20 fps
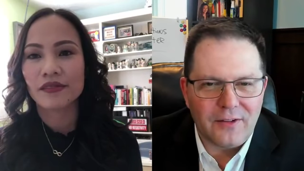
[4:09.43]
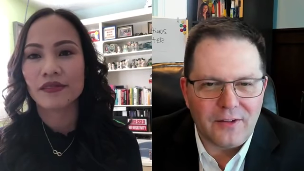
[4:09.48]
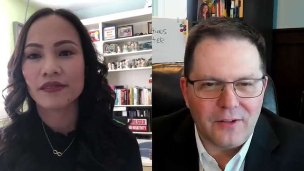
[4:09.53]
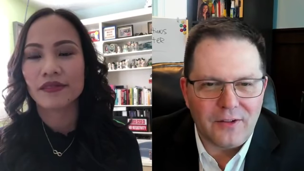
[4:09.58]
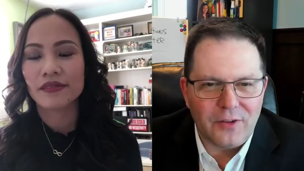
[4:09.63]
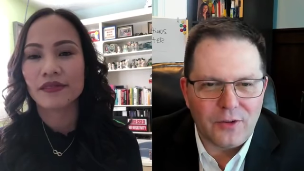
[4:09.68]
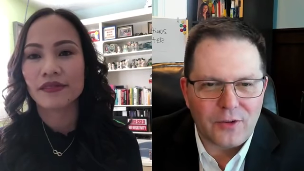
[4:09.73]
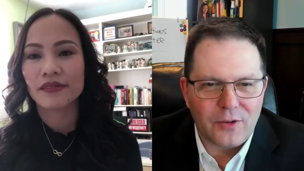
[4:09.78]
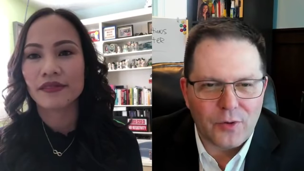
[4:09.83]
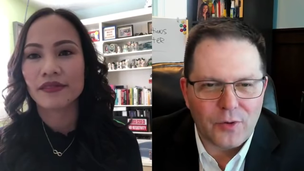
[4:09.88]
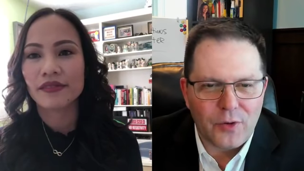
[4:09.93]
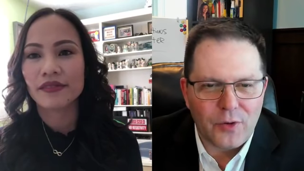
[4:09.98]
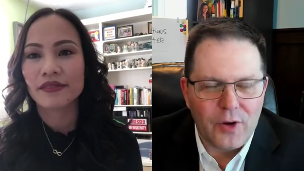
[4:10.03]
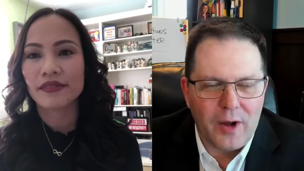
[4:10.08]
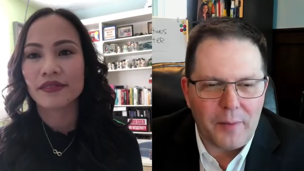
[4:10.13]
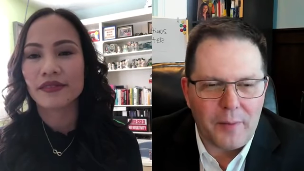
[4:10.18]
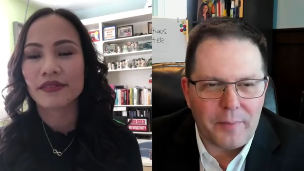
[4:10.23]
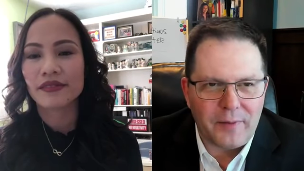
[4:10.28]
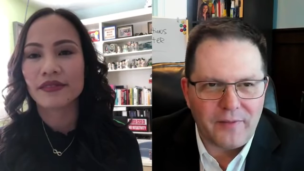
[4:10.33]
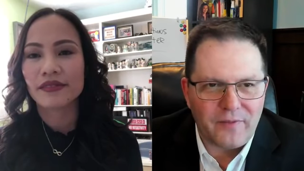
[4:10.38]
Speaker 1: you grew
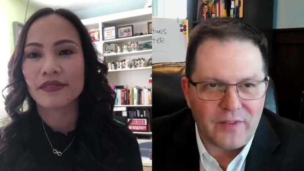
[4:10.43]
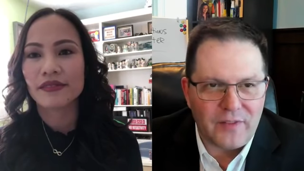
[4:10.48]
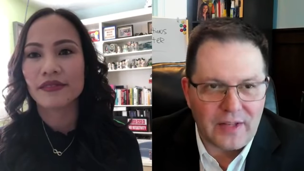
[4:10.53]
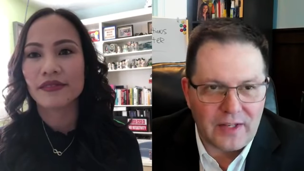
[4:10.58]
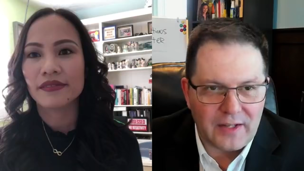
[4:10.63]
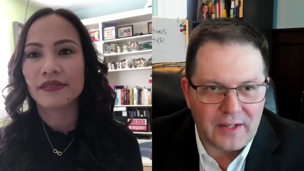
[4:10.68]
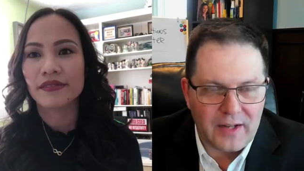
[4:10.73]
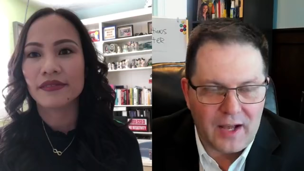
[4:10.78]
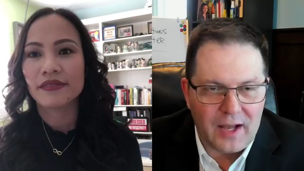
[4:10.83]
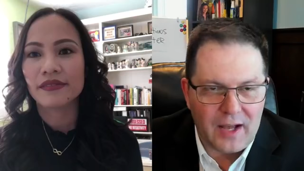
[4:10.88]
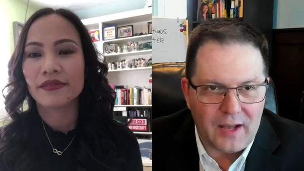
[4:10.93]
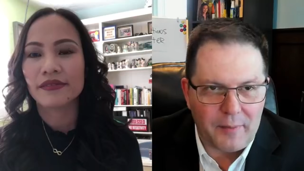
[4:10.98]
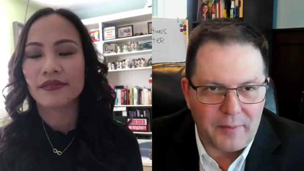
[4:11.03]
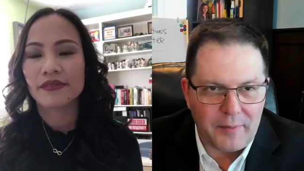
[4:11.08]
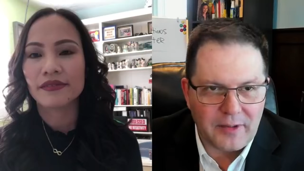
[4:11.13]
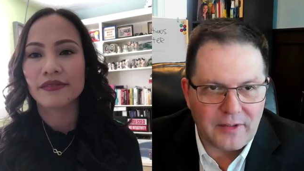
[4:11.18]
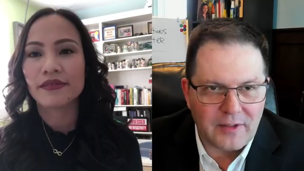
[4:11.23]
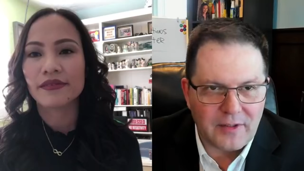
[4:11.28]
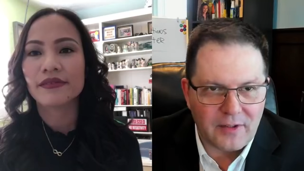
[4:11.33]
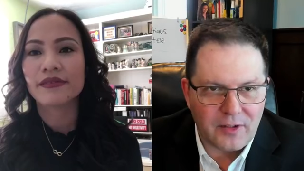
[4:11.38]
up in
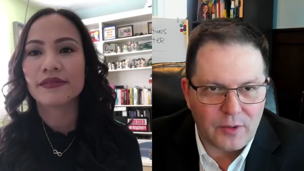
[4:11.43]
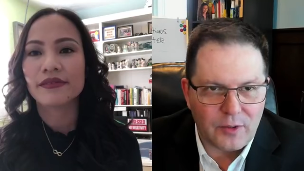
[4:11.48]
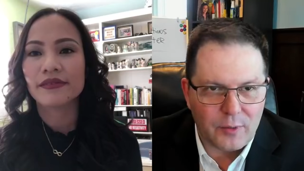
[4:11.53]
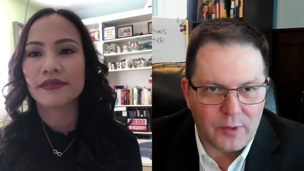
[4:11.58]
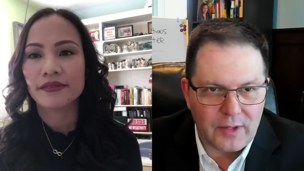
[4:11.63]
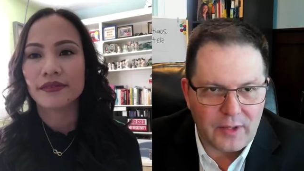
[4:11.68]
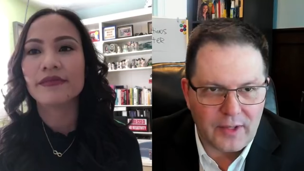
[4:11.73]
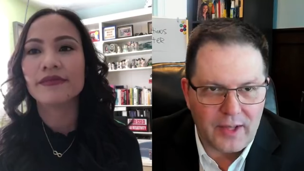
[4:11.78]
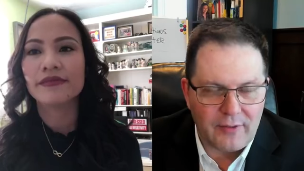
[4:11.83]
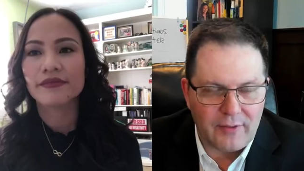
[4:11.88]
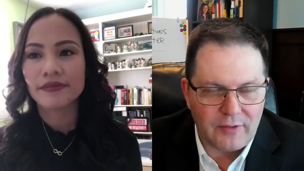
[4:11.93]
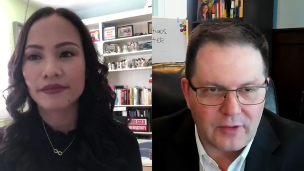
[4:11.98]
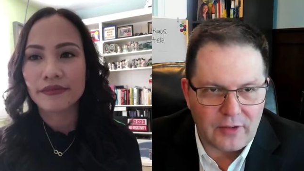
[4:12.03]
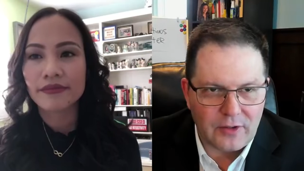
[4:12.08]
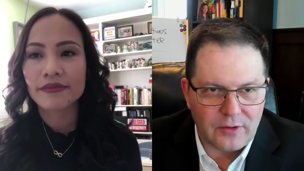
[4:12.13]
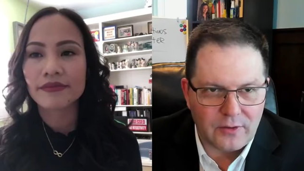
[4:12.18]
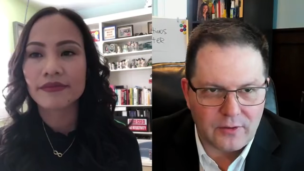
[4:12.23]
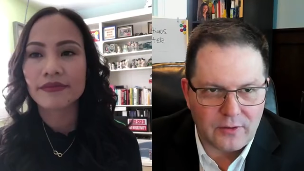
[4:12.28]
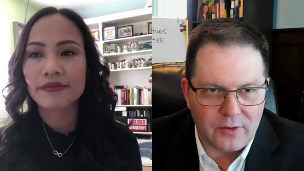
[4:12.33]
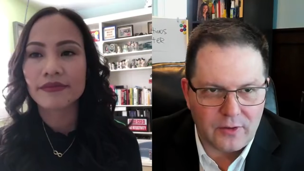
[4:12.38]
Vietnam until you were 11
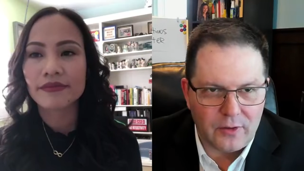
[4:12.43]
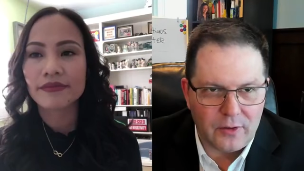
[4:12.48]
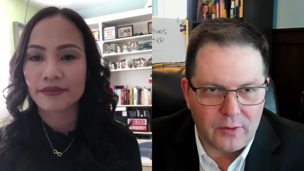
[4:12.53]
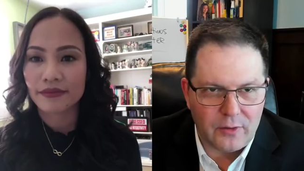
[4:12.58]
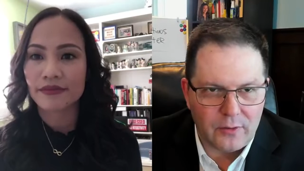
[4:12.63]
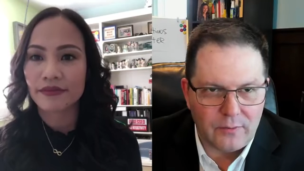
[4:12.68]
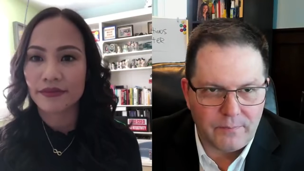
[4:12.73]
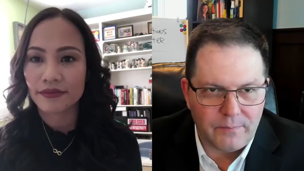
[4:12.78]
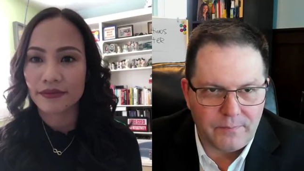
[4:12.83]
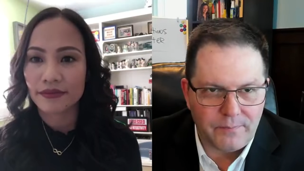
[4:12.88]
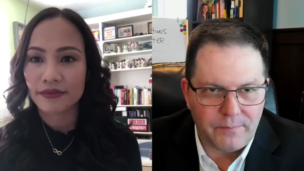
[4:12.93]
years old.